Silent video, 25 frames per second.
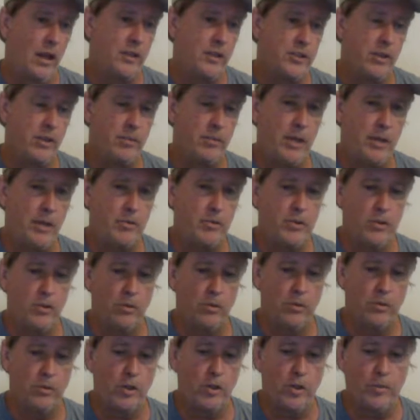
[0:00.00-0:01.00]
And
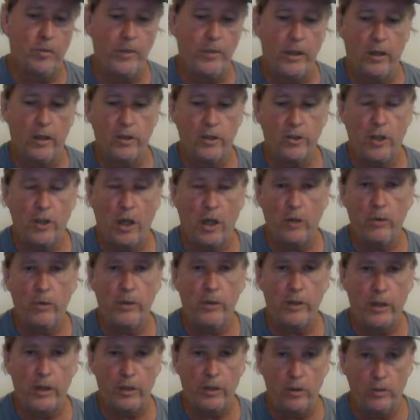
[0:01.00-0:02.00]
sometimes you'll be in a
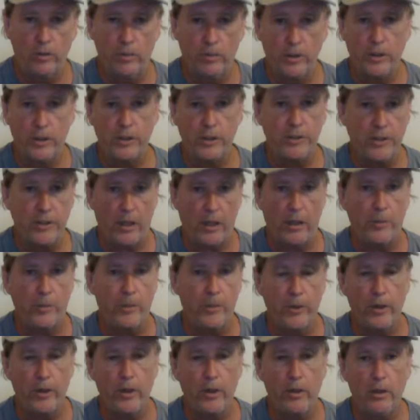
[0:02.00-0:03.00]
genre and your book is
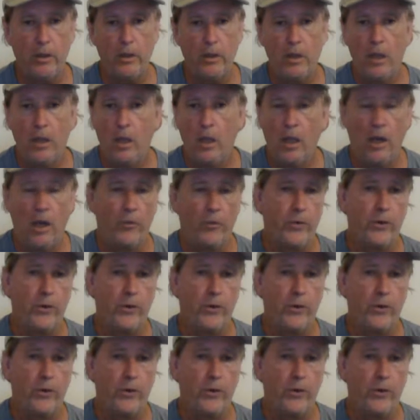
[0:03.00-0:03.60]
selling pretty good,